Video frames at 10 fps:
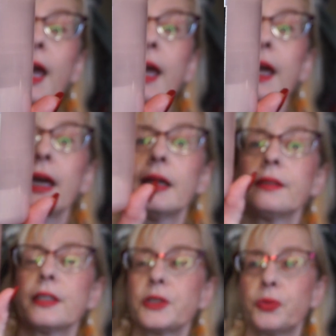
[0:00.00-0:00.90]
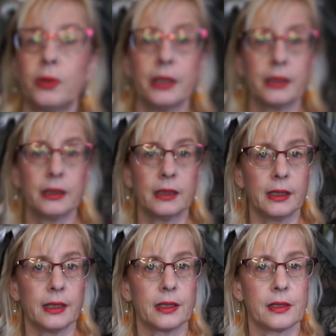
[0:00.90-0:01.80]
And this one
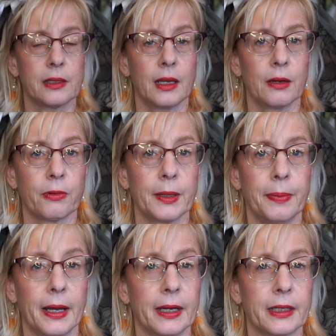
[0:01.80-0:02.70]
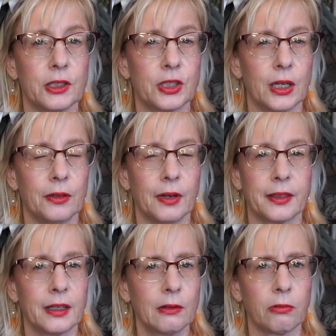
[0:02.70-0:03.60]
is a repackage of, I
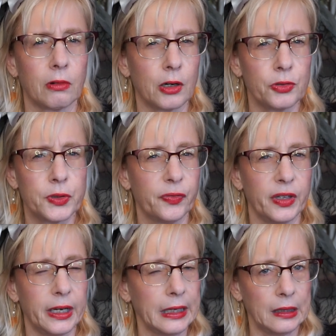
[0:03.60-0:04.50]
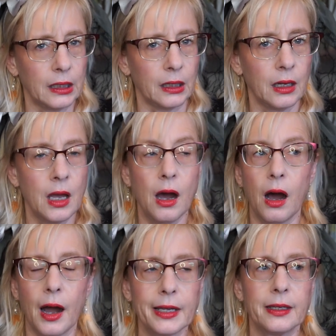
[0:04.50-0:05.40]
think, Rose Vanilla.
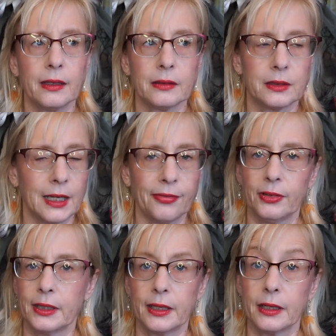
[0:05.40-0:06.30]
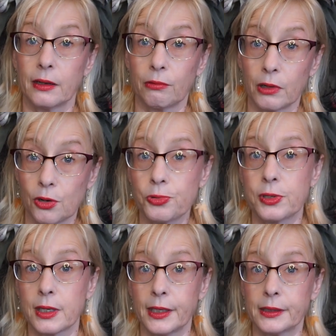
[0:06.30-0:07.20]
I definitely get a
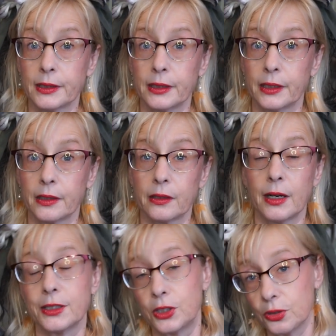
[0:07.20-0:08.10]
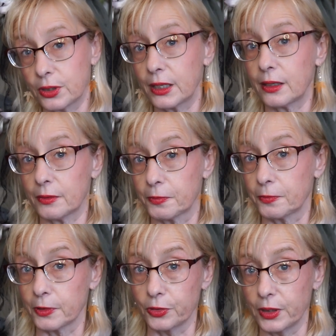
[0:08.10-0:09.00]
rose scent in here. I do get a
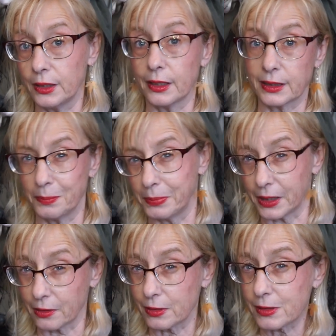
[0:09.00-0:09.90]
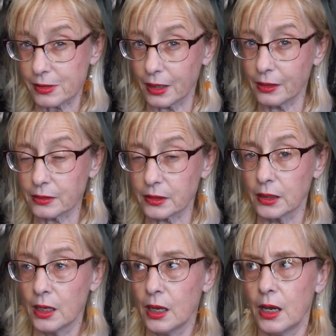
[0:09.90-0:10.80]
fruity, like the berry scent,
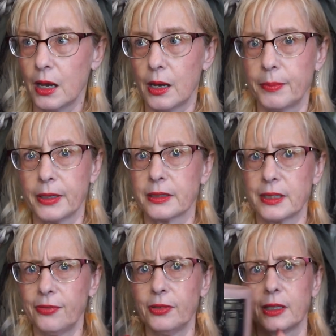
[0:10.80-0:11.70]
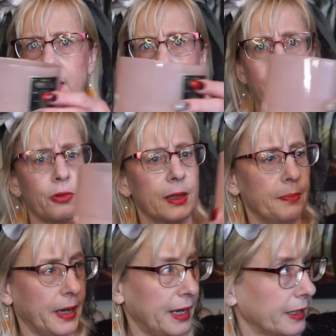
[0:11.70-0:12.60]
uh, but it definitely is a
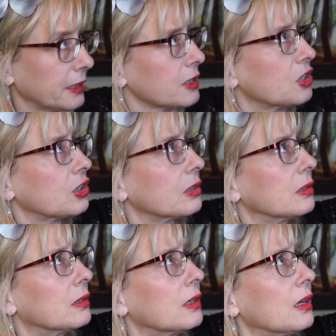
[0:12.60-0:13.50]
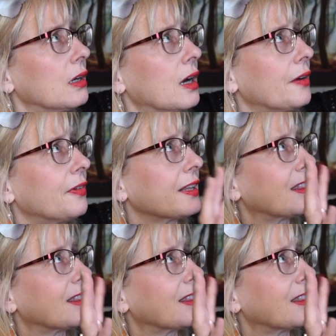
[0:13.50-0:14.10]
repackage of, I